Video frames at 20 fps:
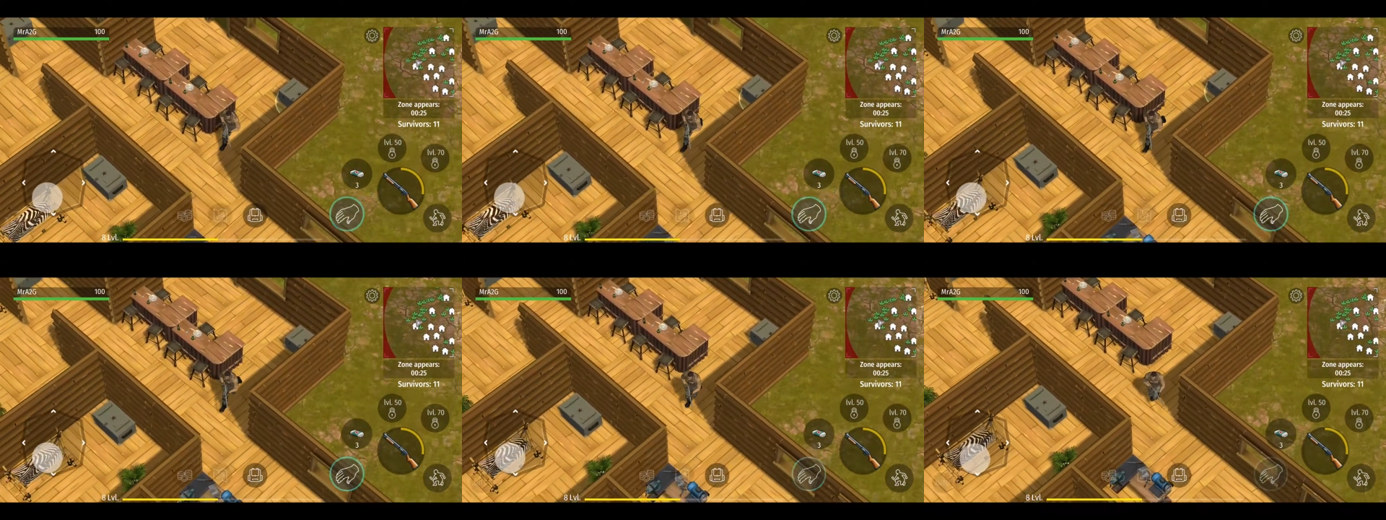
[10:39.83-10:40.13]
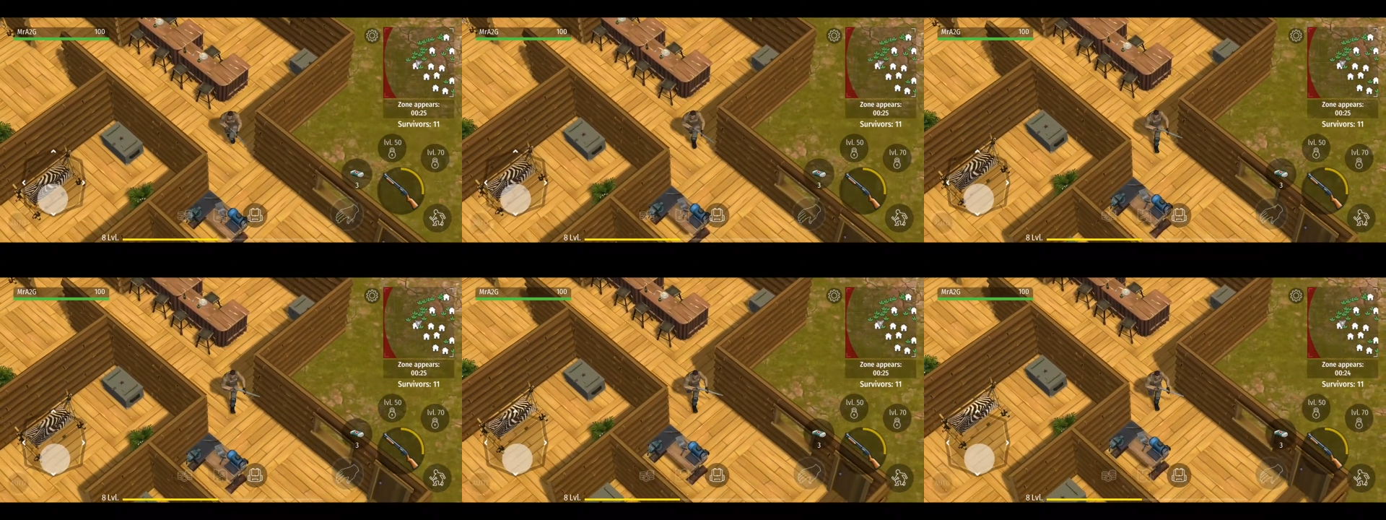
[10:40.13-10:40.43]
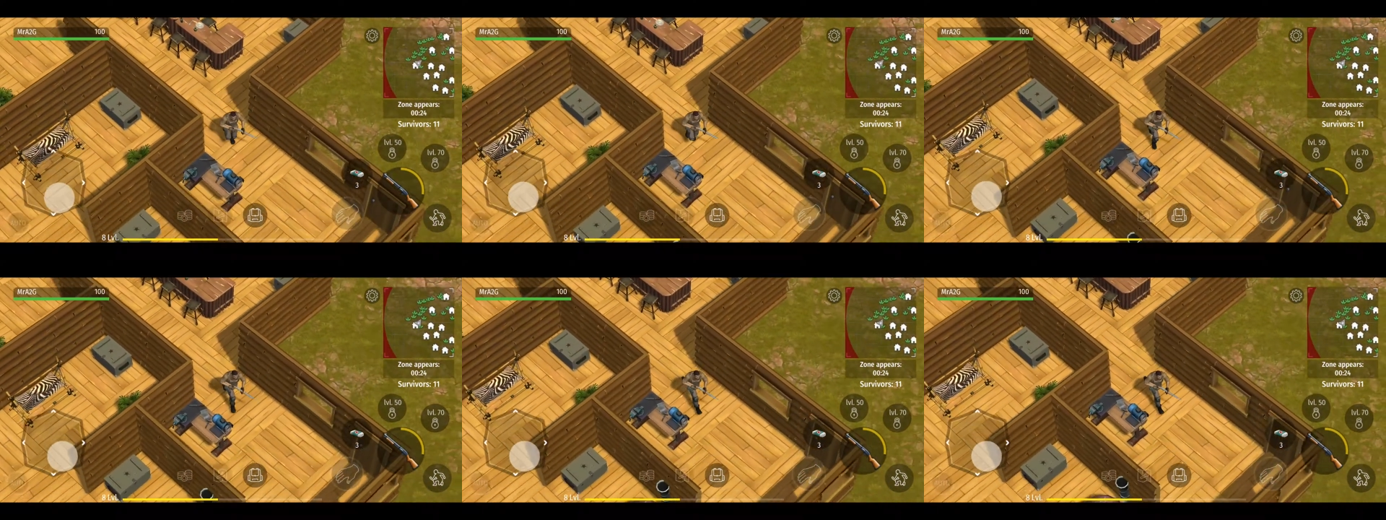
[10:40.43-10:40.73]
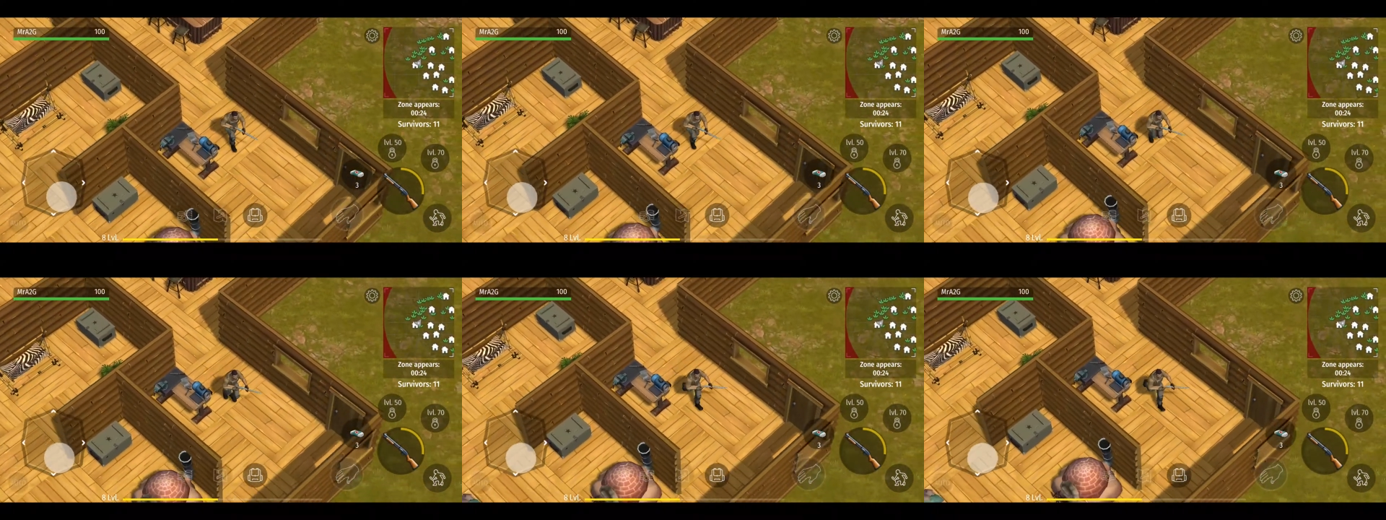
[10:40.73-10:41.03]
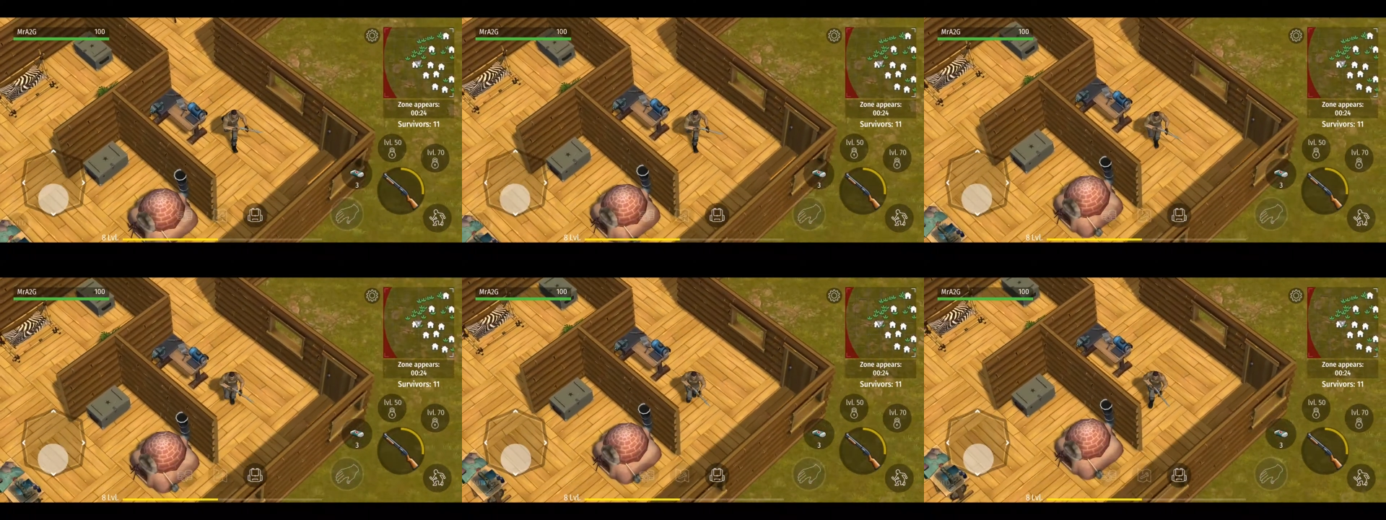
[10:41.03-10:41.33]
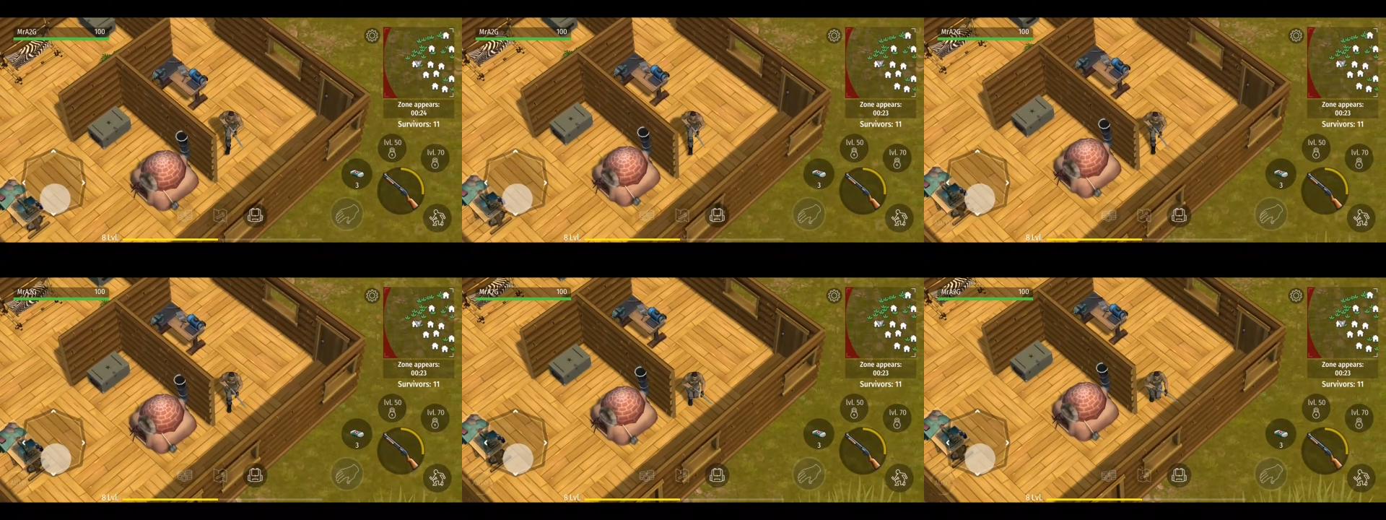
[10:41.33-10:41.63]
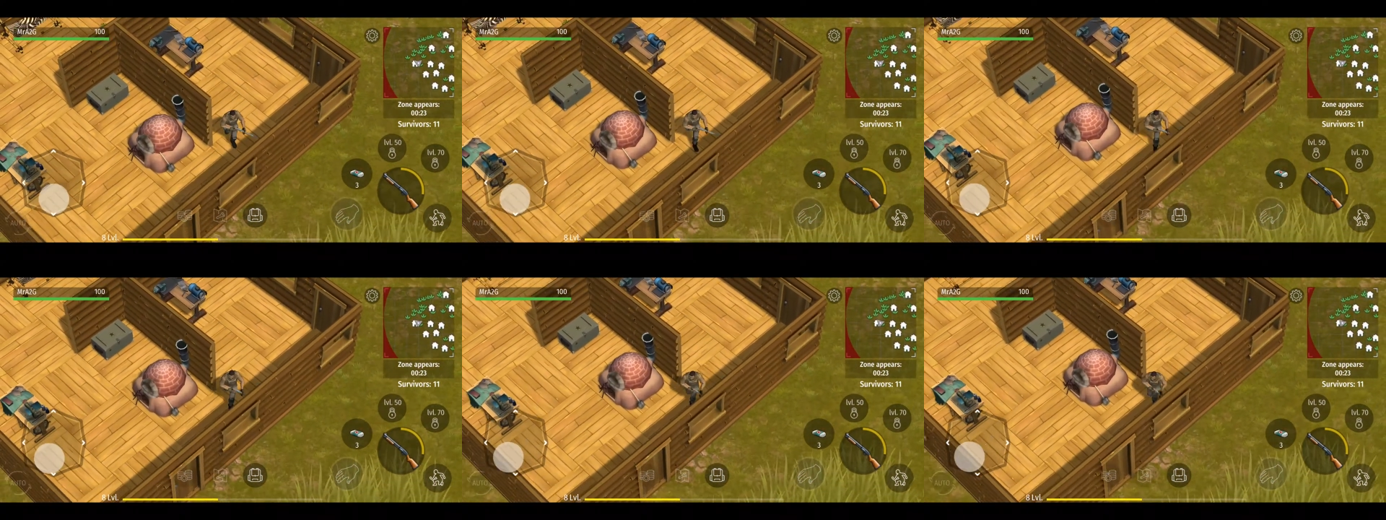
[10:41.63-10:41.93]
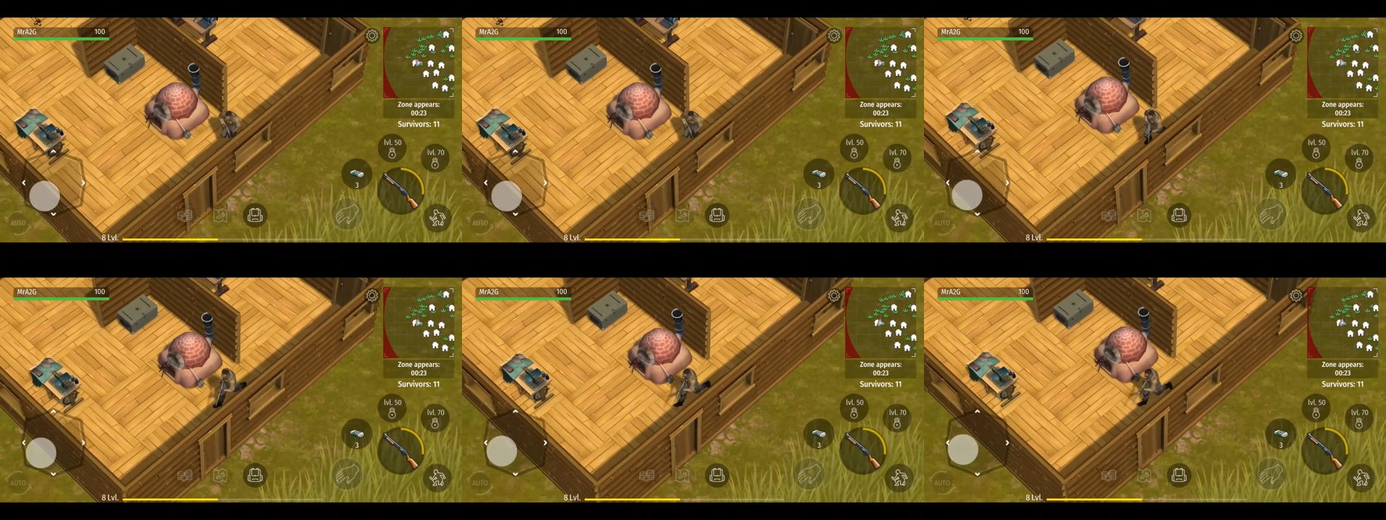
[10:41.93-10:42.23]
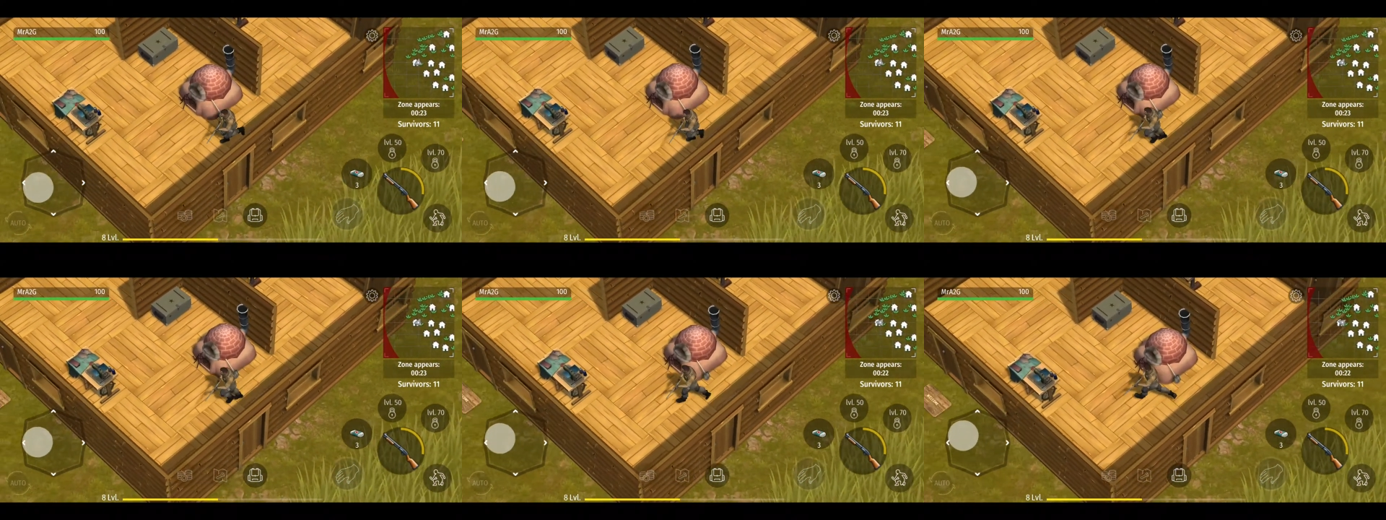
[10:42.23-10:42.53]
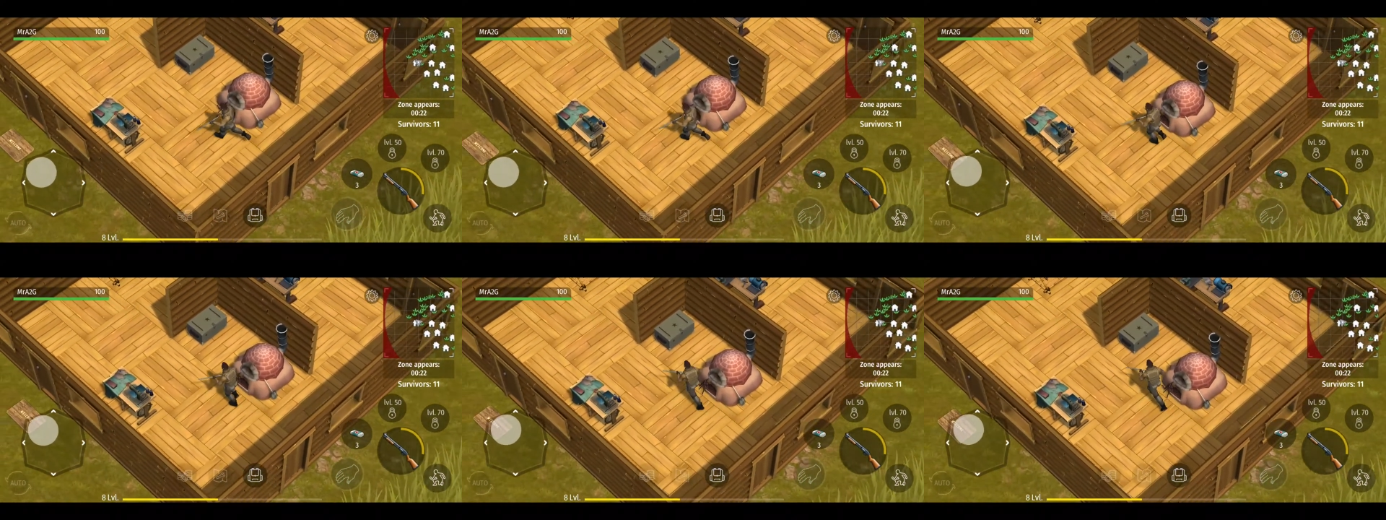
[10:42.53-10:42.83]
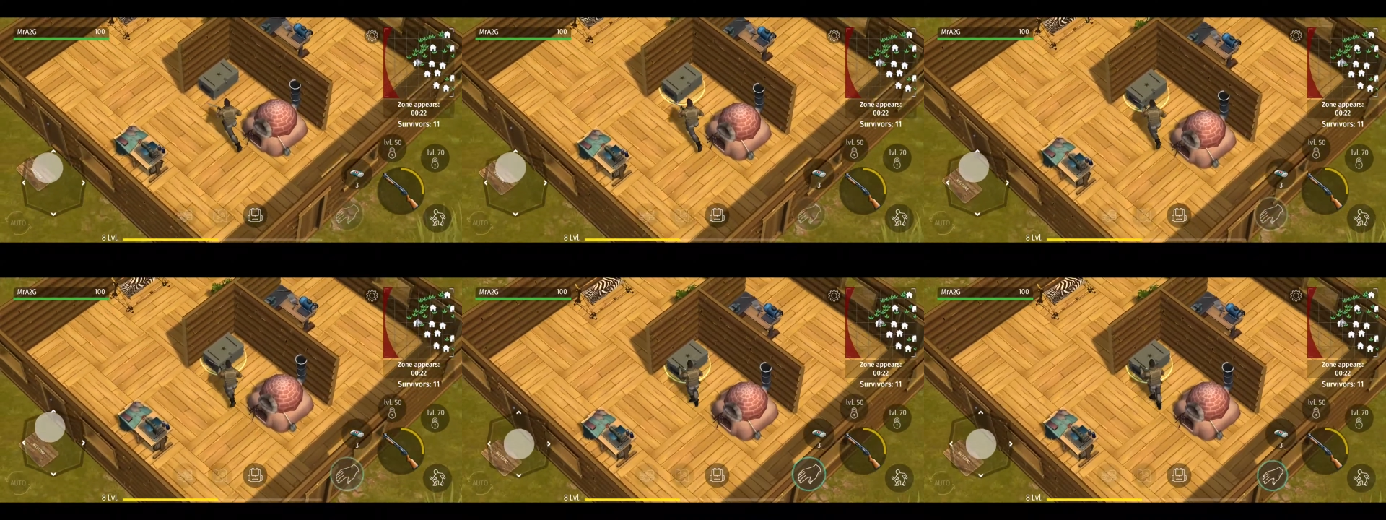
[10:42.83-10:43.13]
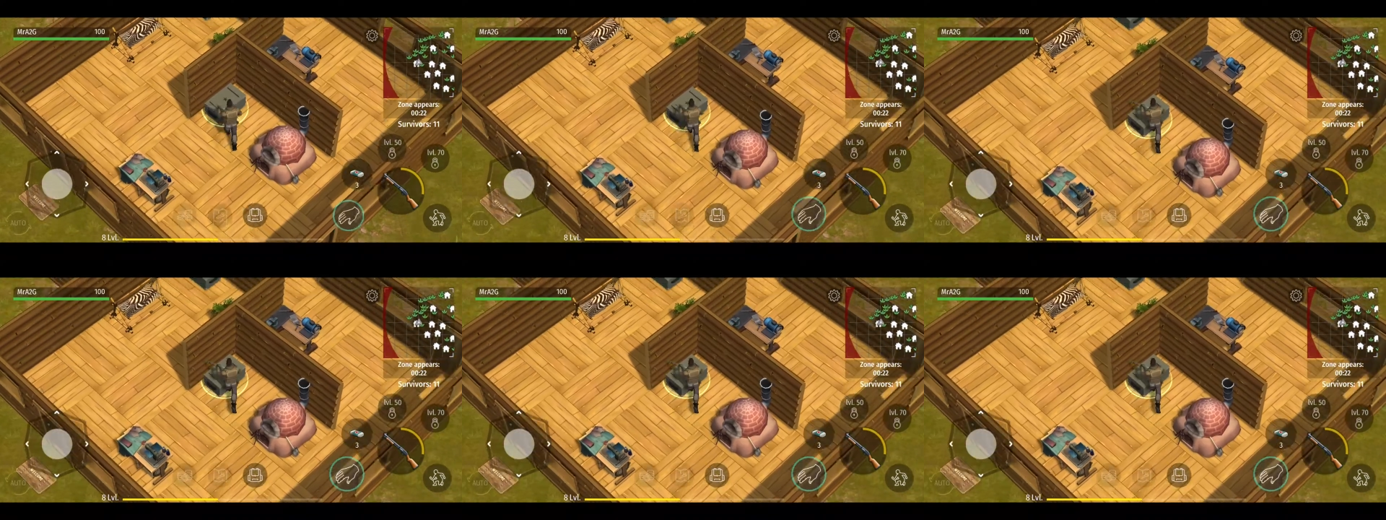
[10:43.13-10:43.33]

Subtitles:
No face is visible, so there are no lips to read.